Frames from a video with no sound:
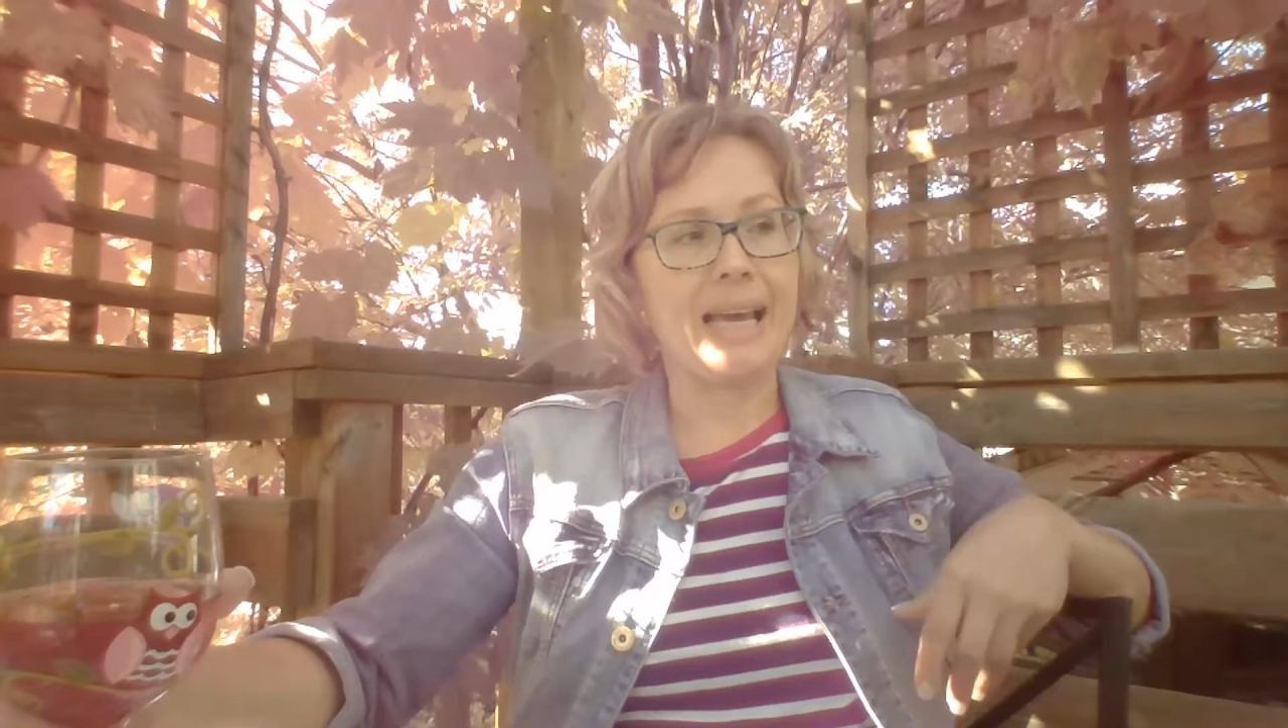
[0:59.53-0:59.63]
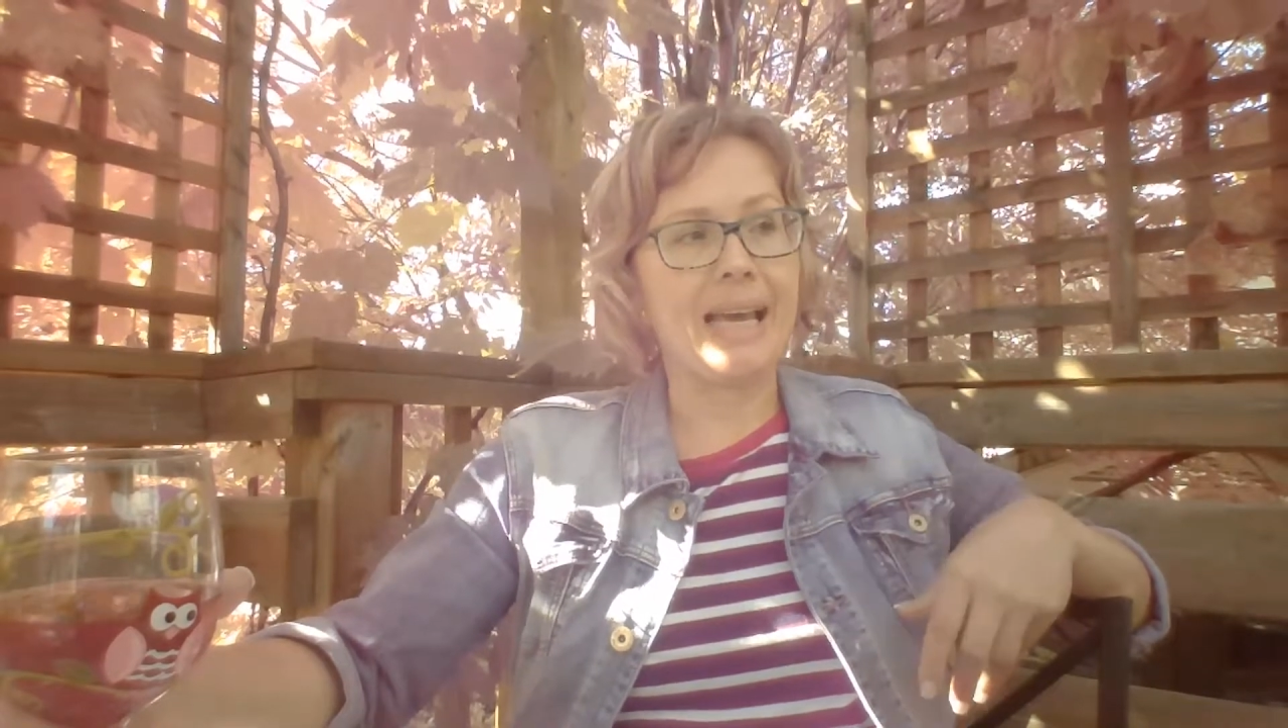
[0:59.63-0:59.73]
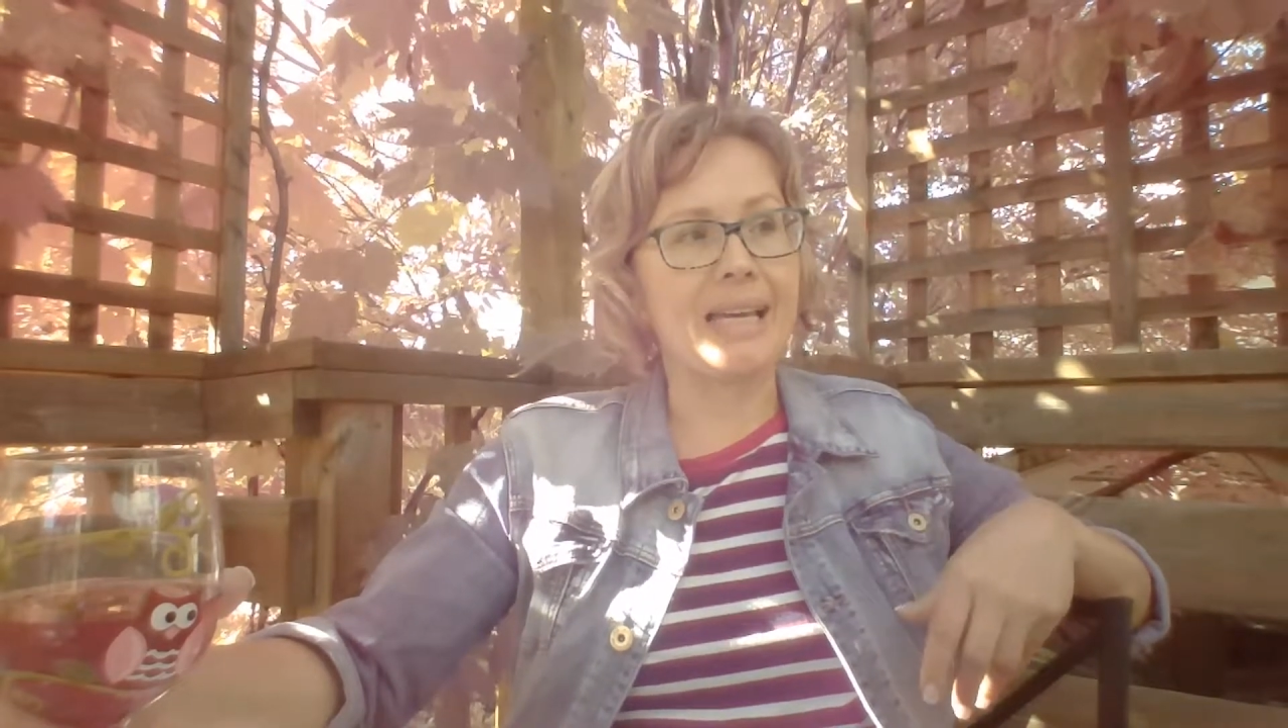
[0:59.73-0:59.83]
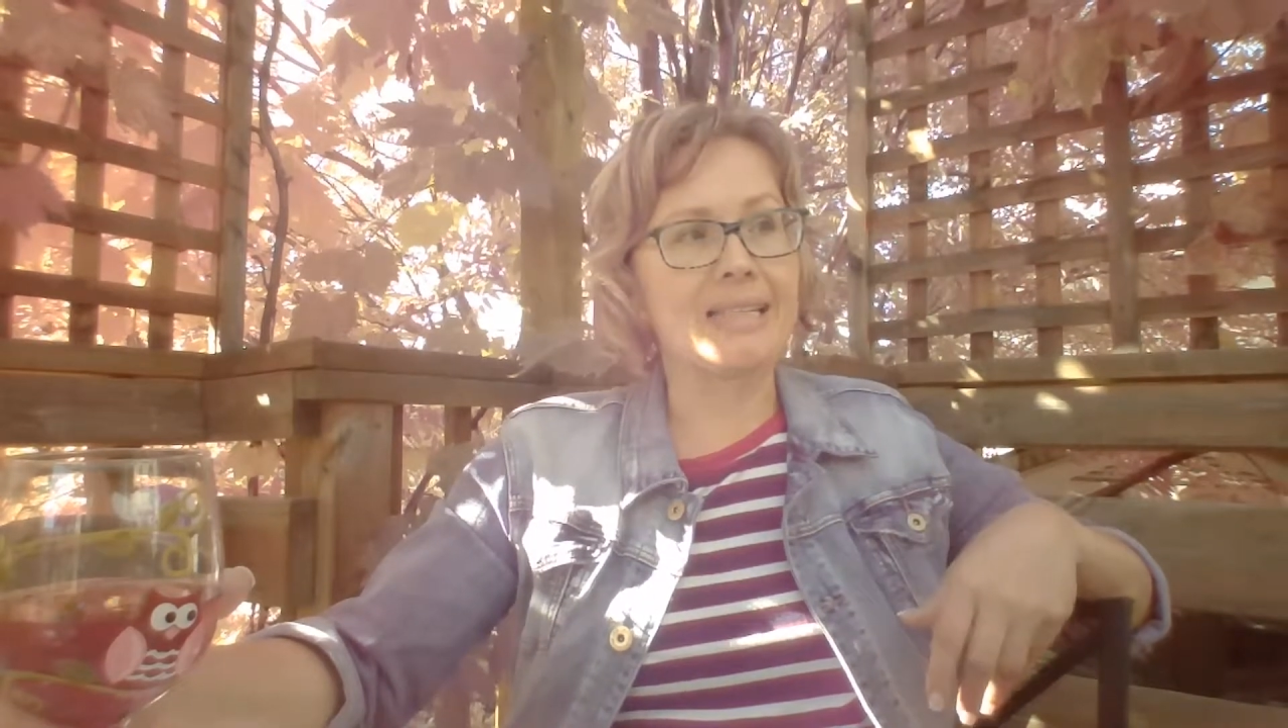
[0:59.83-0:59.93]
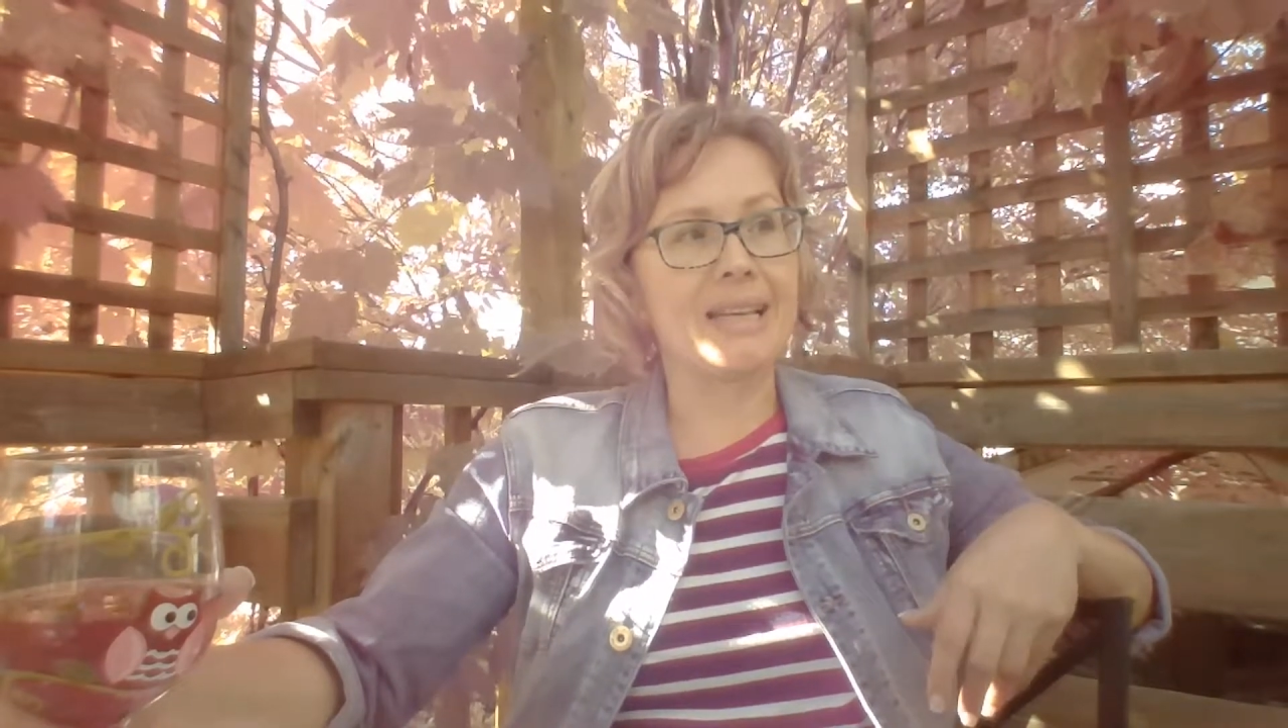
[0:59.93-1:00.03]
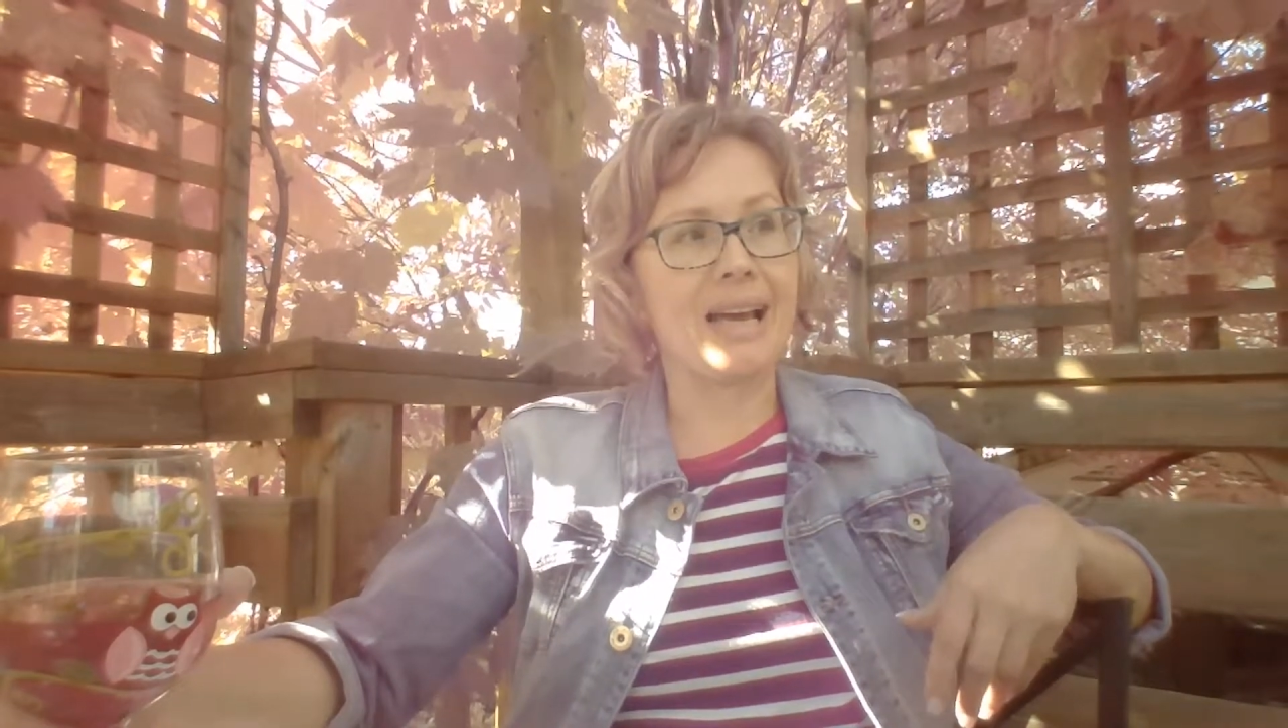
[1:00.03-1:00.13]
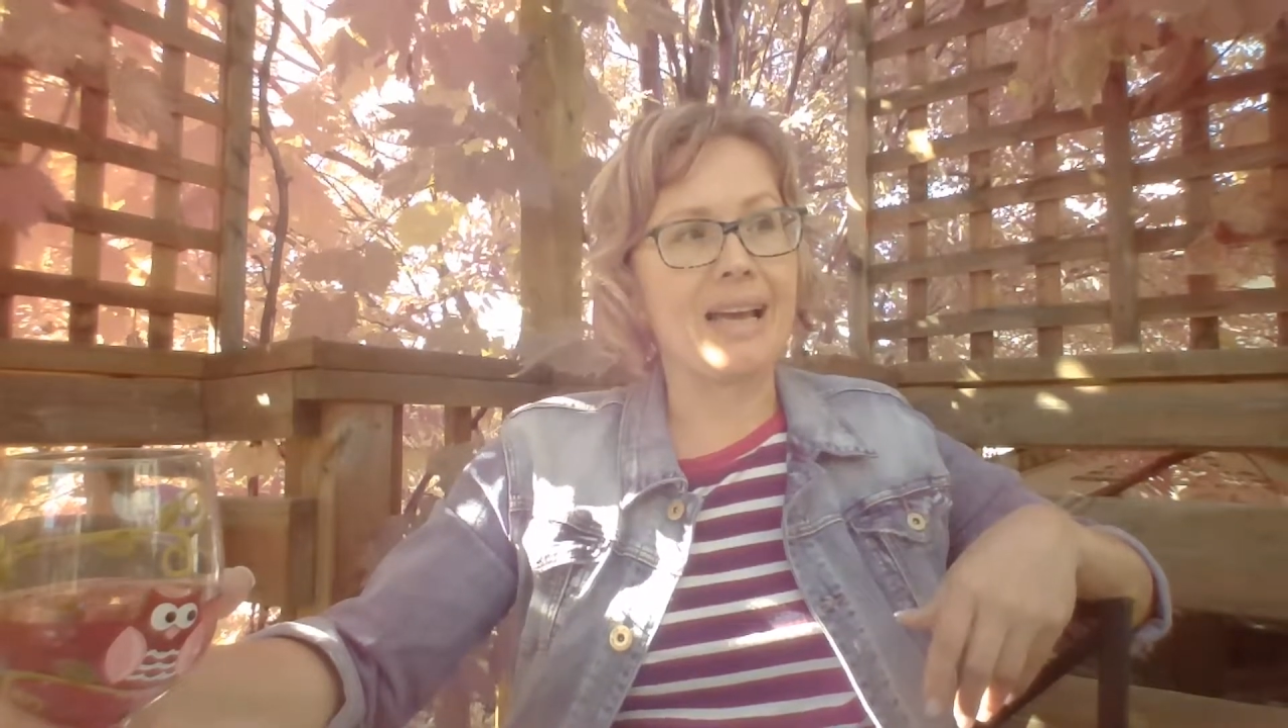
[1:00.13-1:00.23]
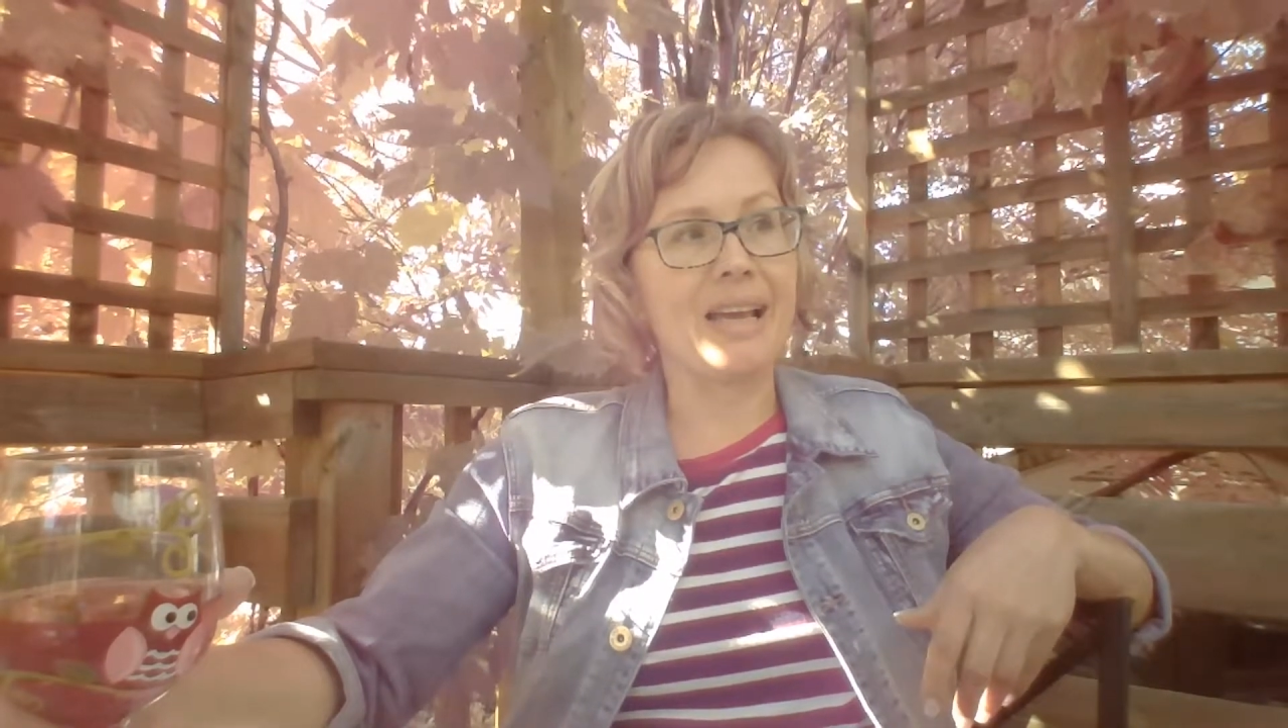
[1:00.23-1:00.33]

and I